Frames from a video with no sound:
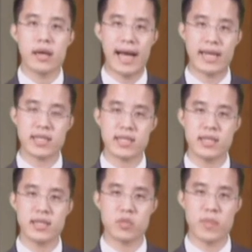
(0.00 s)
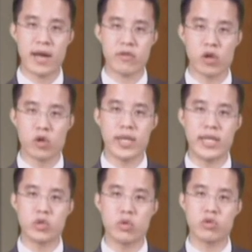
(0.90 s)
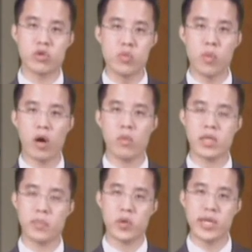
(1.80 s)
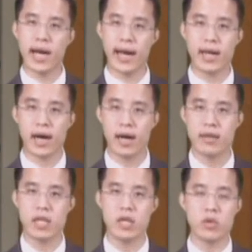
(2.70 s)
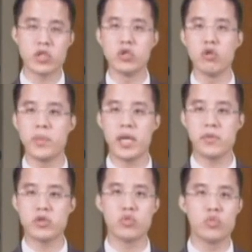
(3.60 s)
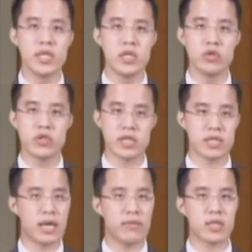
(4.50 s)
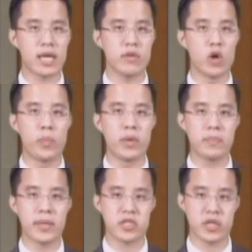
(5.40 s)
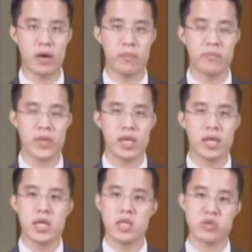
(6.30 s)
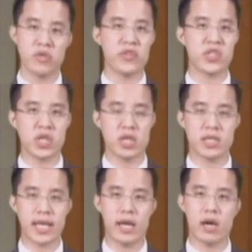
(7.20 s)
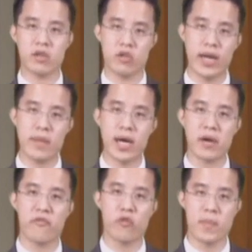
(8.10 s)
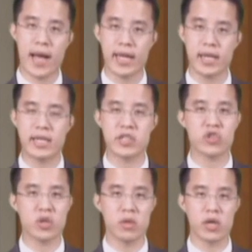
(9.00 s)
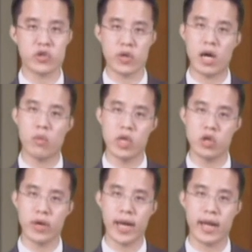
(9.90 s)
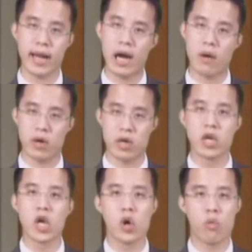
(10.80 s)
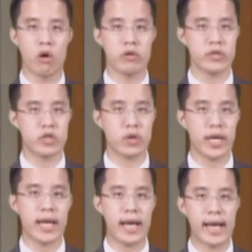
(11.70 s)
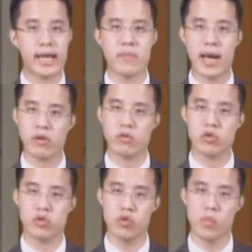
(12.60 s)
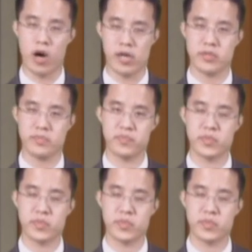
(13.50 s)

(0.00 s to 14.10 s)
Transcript: accessing this macro into a toolbar with a pretty icon in which you will be able to reuse this every time you open up Excel. This will facilitate a great amount of formatting and is similar to how we created our Wall Street Training add-in macros toolbars.